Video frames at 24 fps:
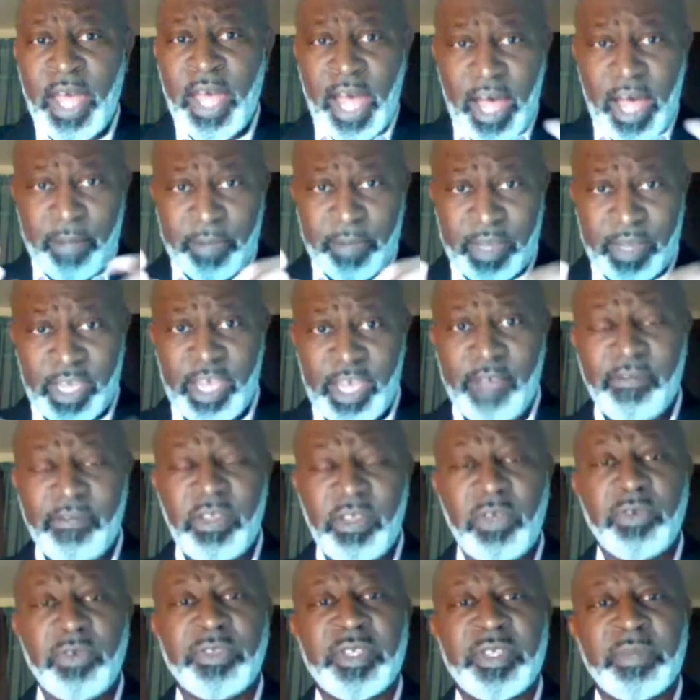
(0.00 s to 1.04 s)
I'm giving
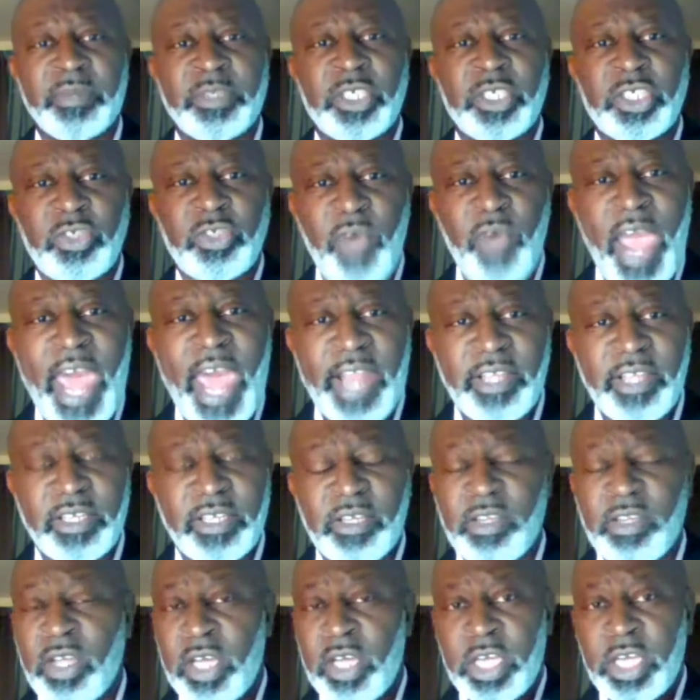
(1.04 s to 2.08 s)
you some
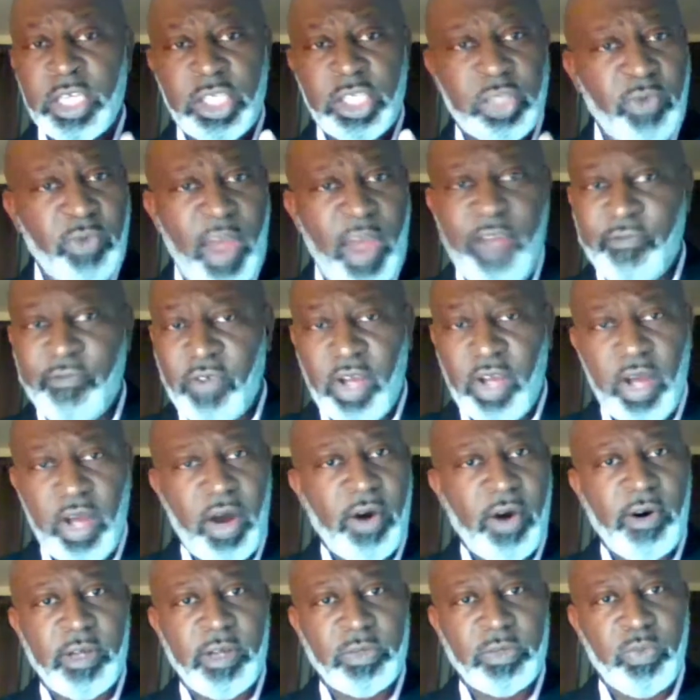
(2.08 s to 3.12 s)
strategies straight from
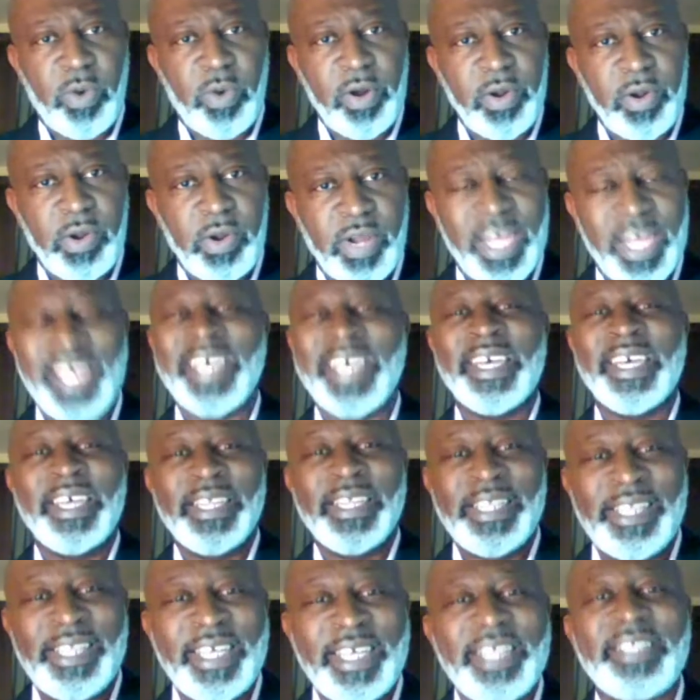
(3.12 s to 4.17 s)
God's word.
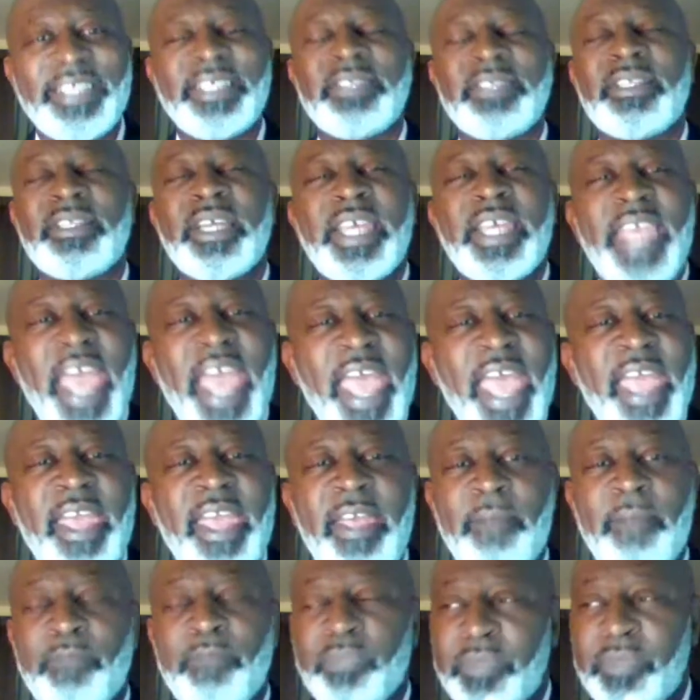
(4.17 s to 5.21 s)
This is the
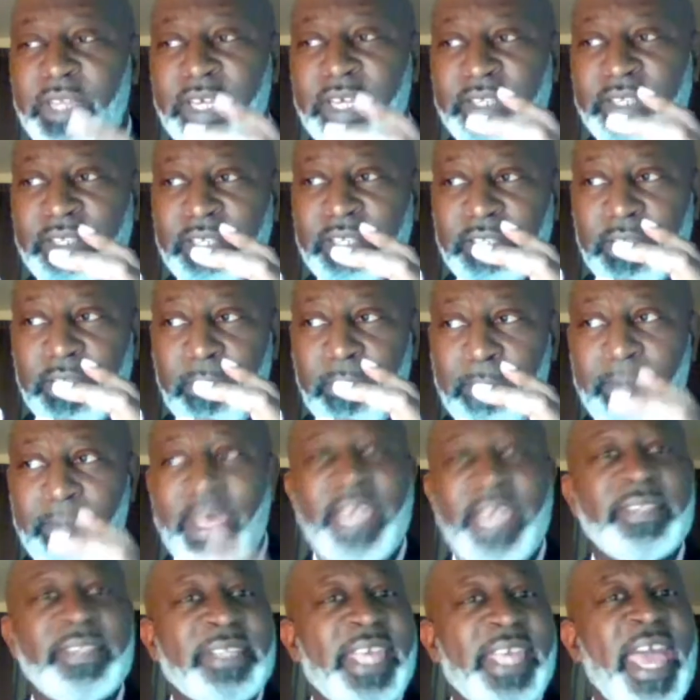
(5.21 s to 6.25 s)
game. This is the
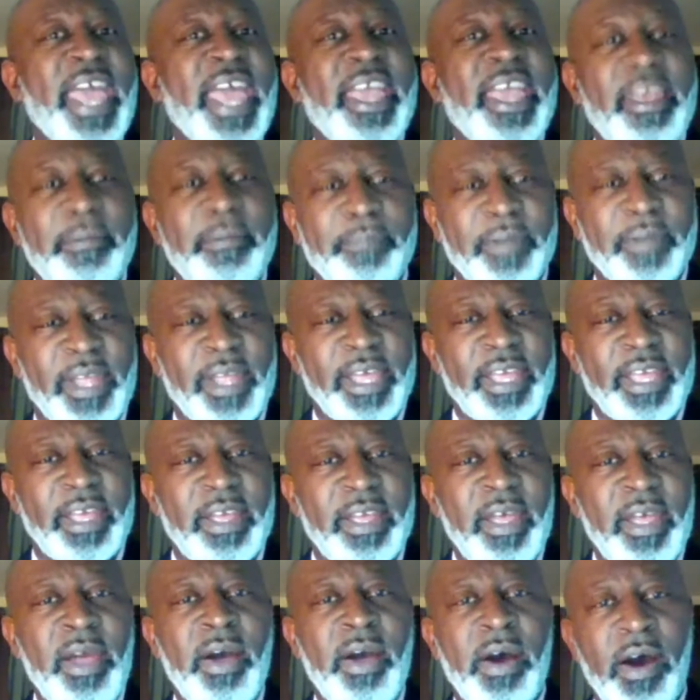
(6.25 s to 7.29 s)
best game plan
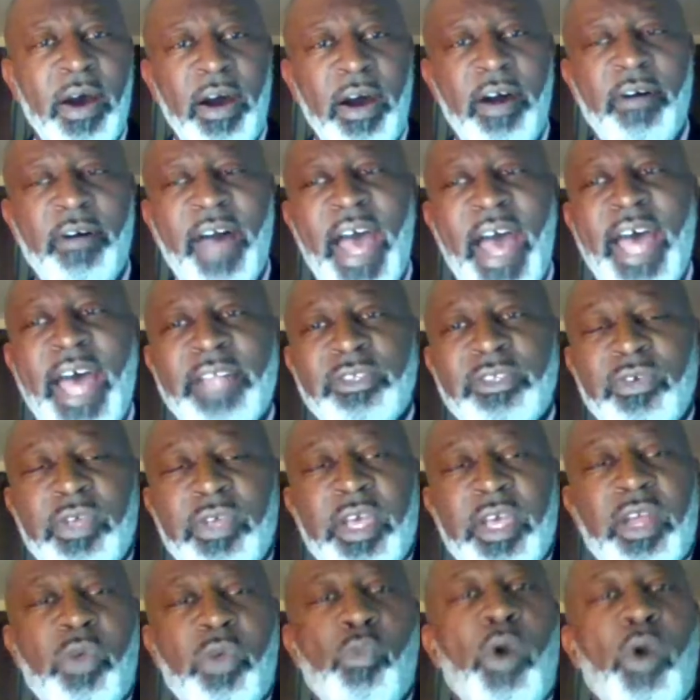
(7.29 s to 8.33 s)
of how to
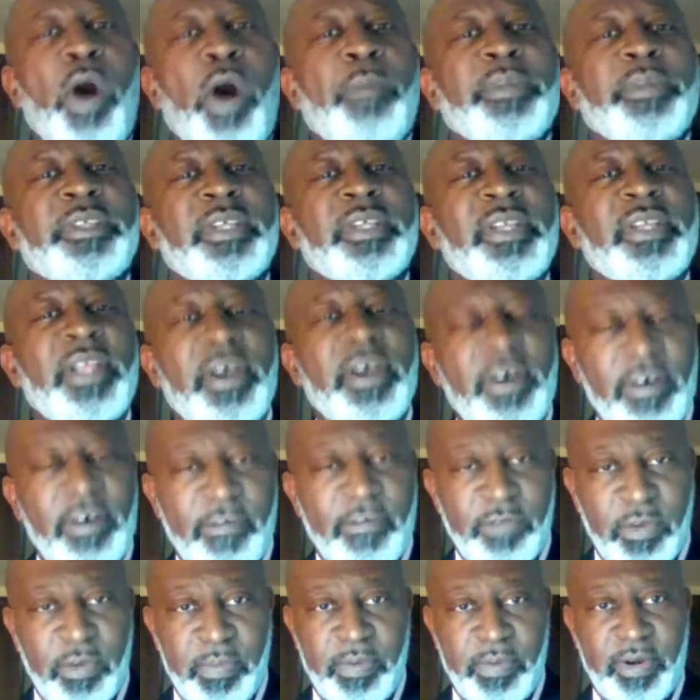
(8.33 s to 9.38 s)
get a woman to
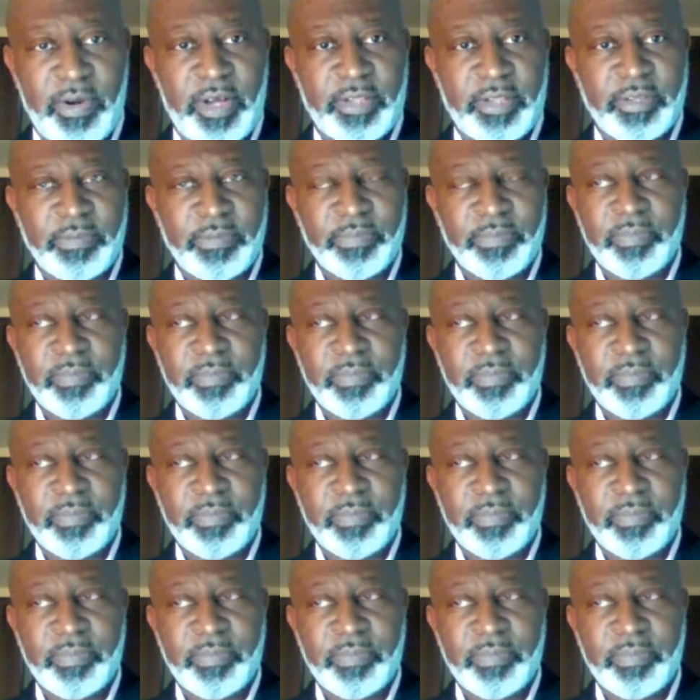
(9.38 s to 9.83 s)
love you, brother.